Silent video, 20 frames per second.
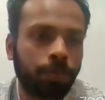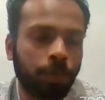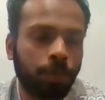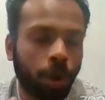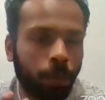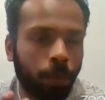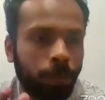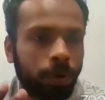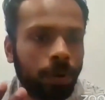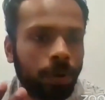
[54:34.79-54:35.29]

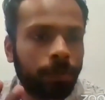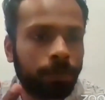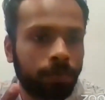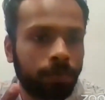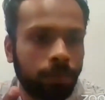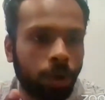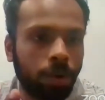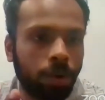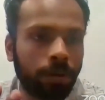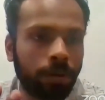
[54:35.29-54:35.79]

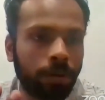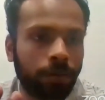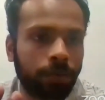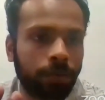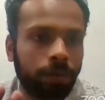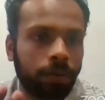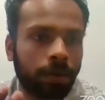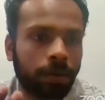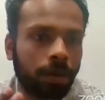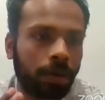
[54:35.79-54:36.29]
problem
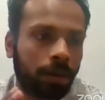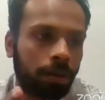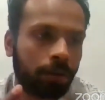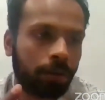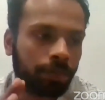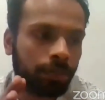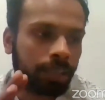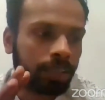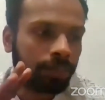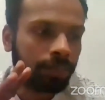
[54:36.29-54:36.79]

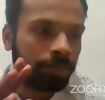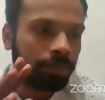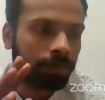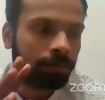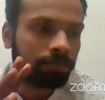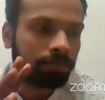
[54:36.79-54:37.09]
with